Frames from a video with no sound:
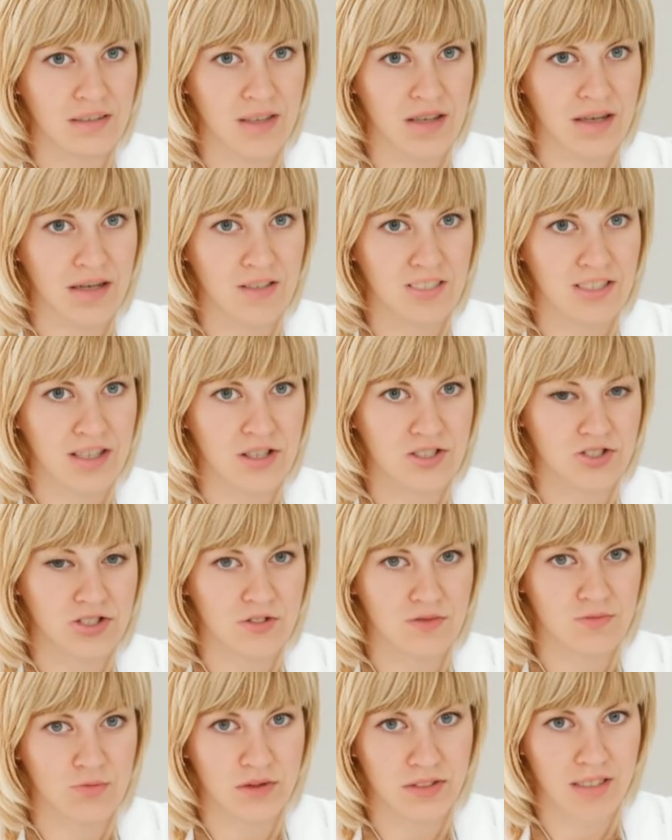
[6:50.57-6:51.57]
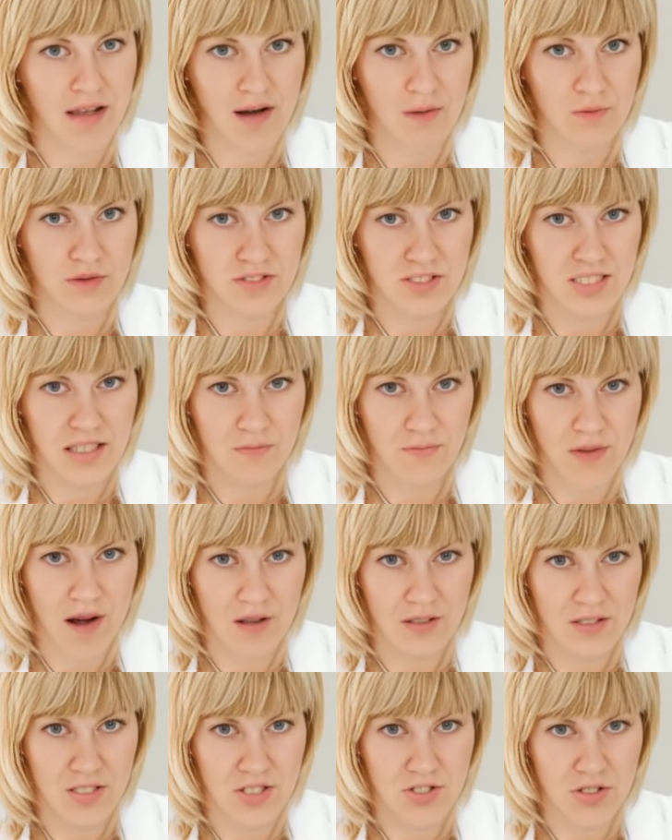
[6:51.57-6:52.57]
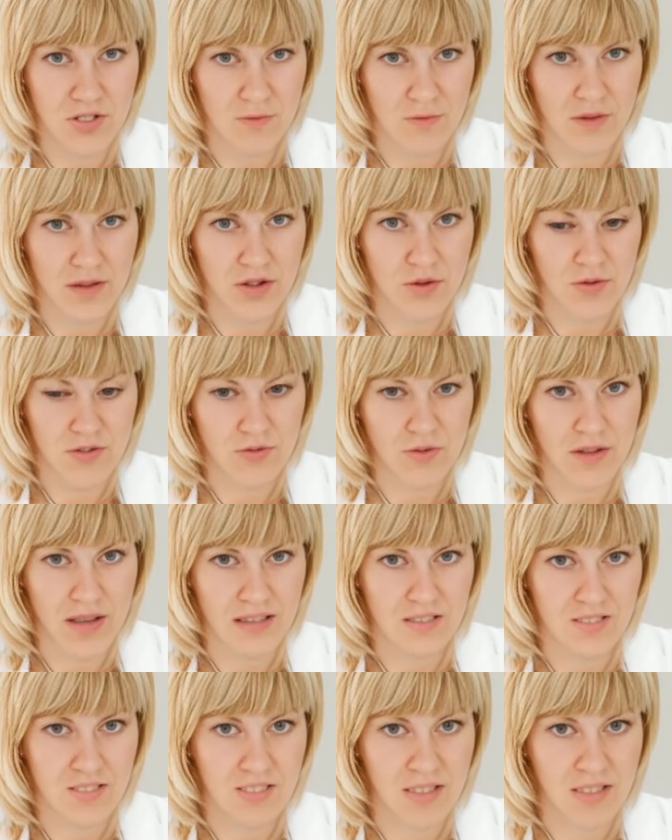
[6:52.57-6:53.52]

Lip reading: tissues would not receive oxygen or nutrients,